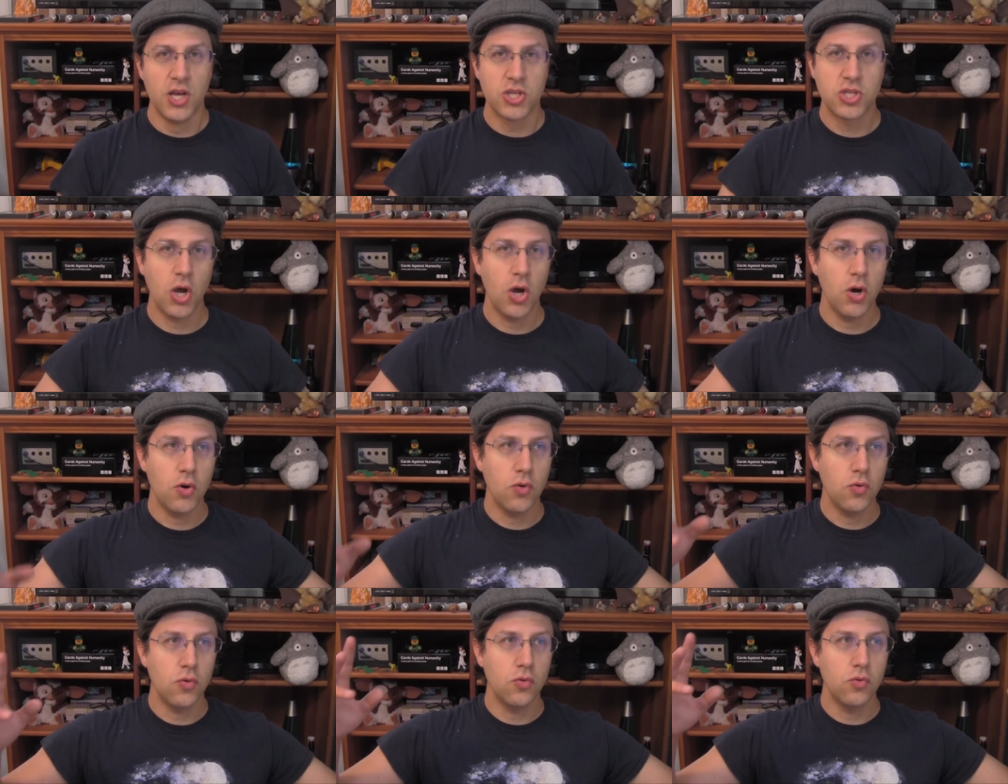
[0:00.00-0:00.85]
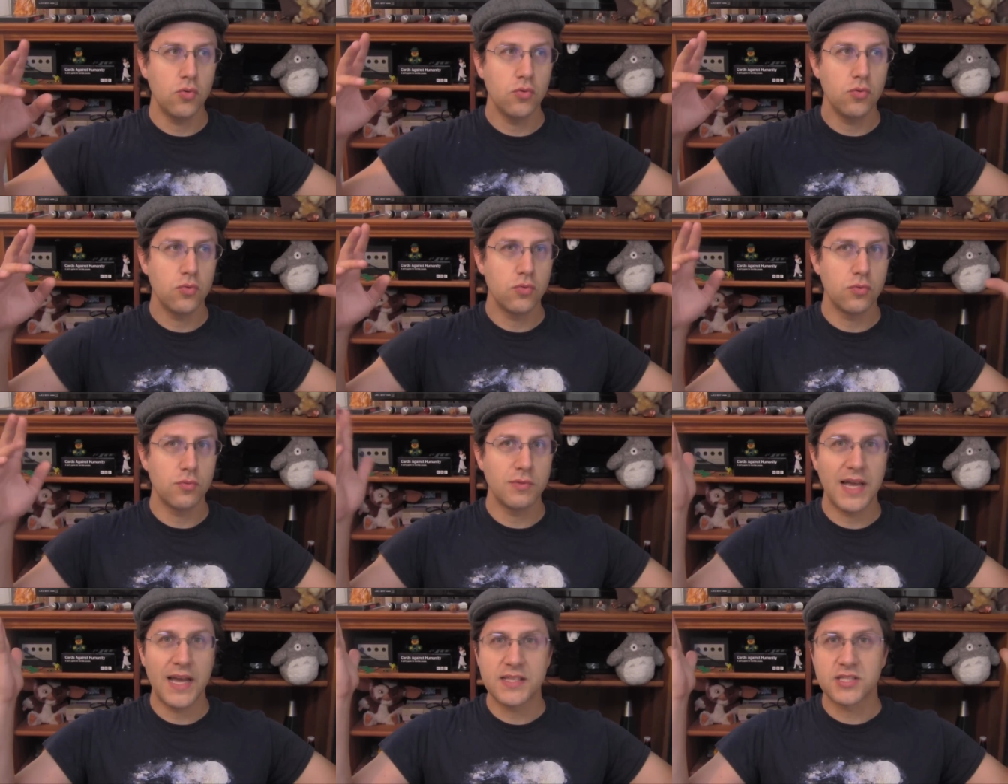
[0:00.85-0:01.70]

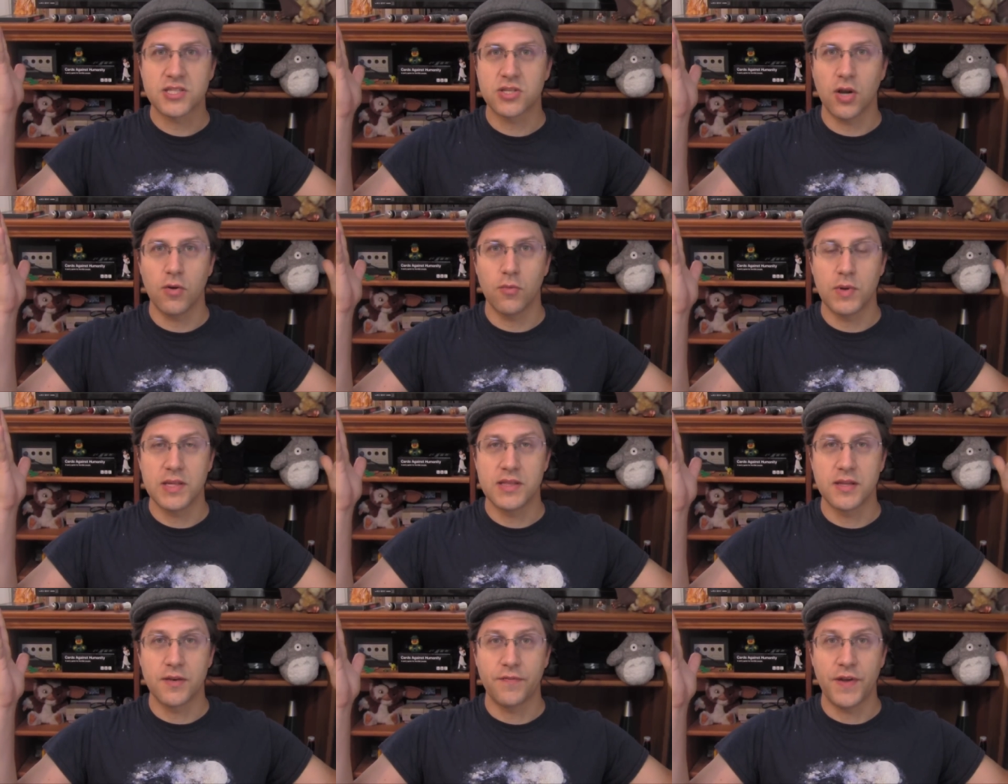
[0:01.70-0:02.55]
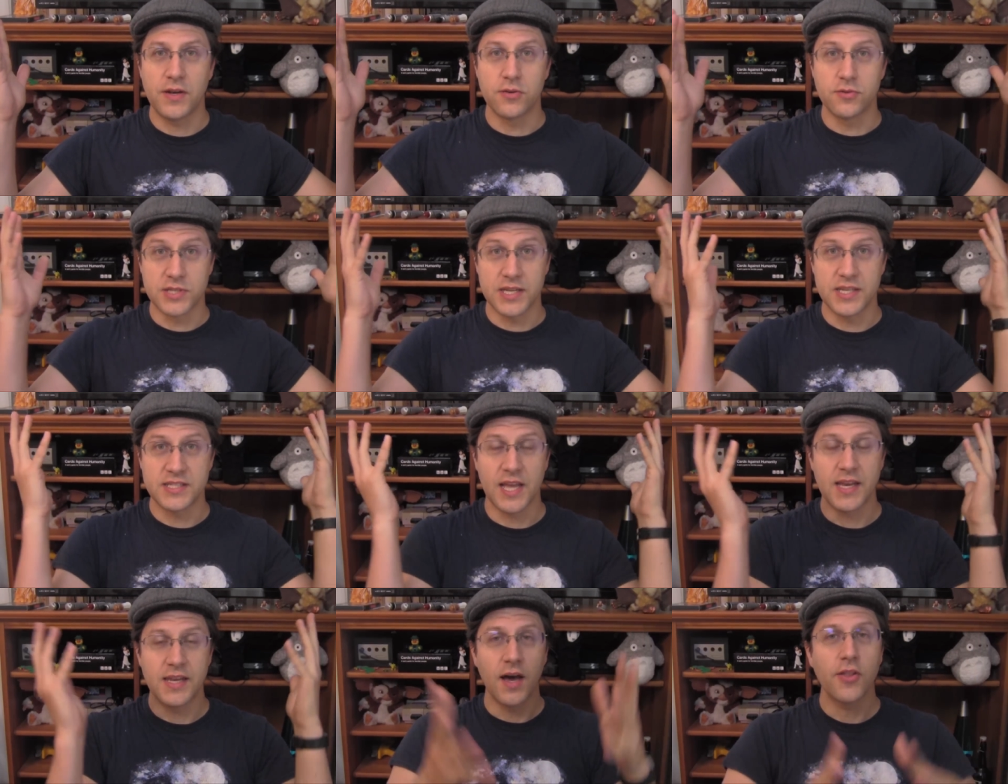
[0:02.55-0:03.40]
So let's start with the Defenders. It
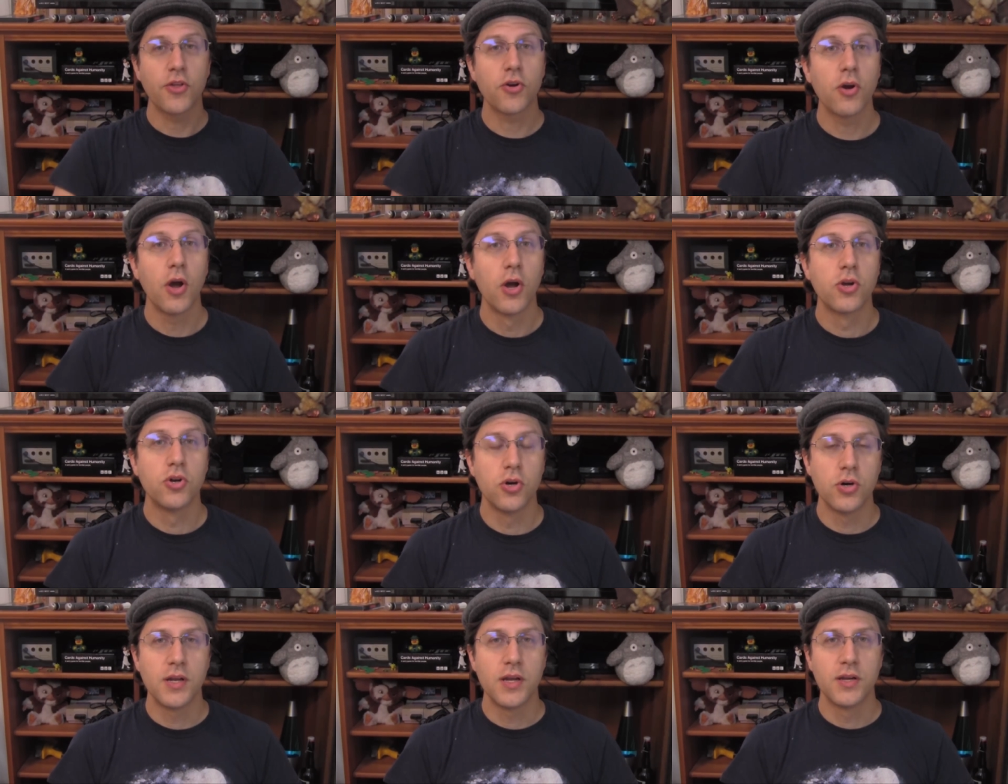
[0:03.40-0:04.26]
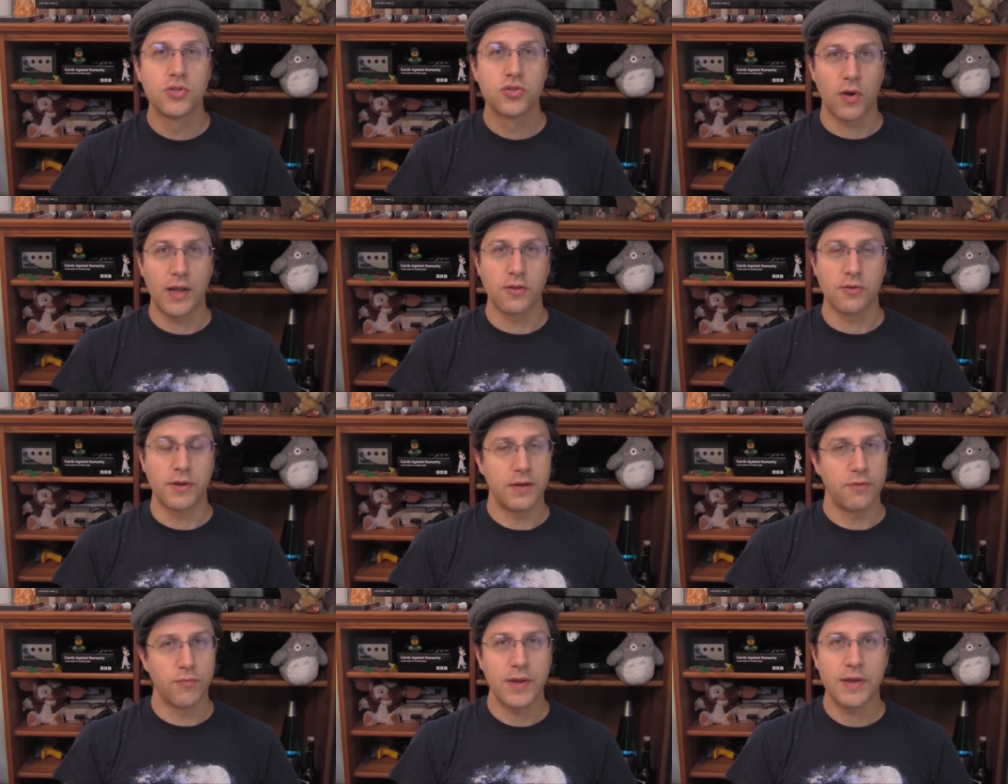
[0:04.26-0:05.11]
is another good trailer.
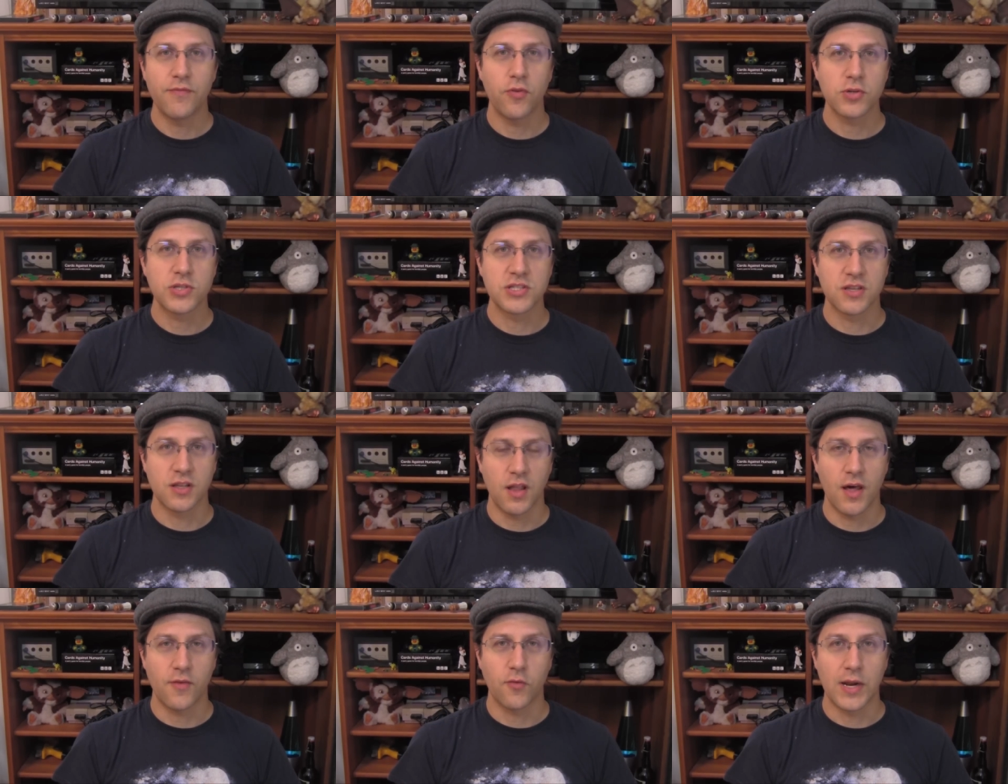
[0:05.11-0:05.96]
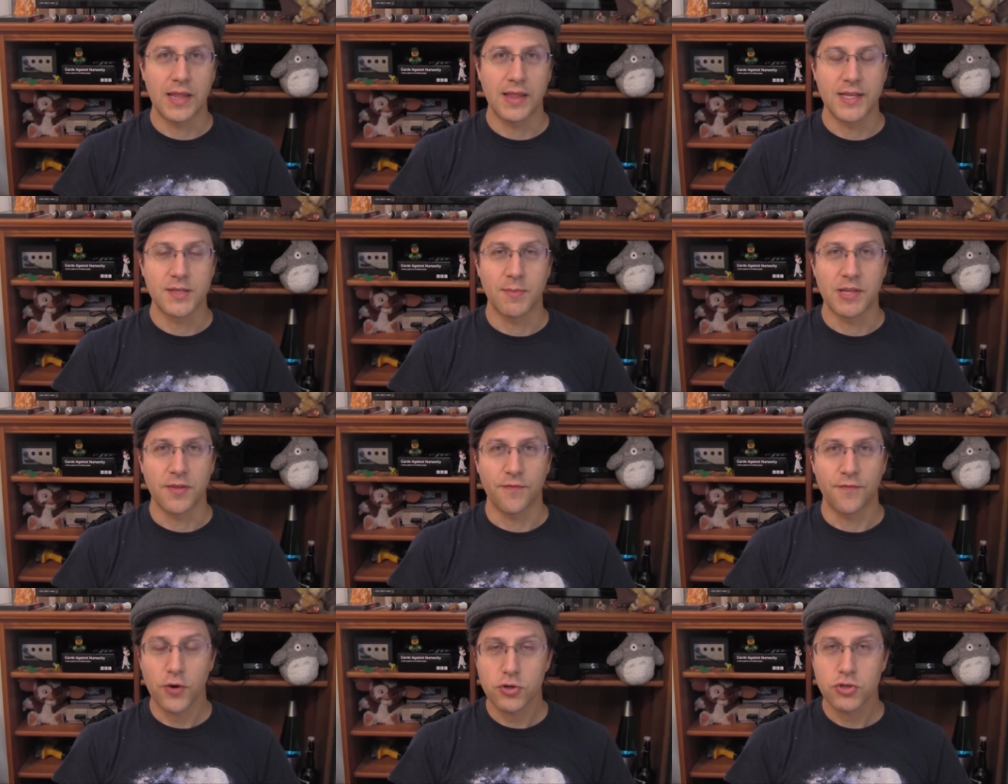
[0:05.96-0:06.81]
It reinforces a lot of what I liked about
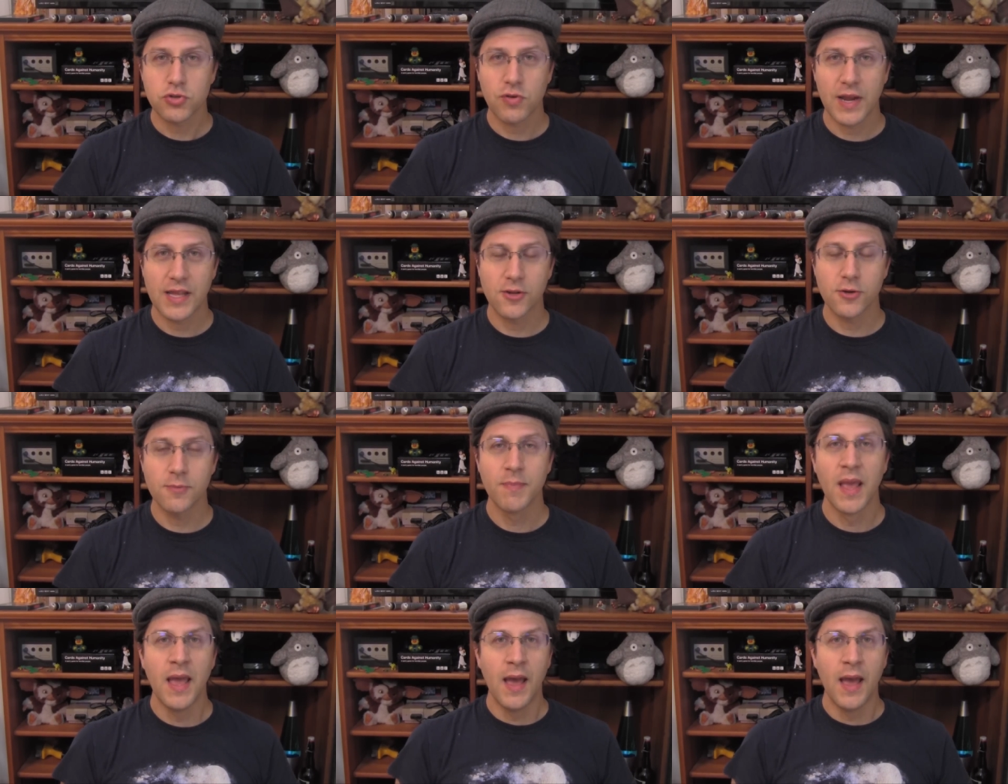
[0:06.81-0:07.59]
the first trailer.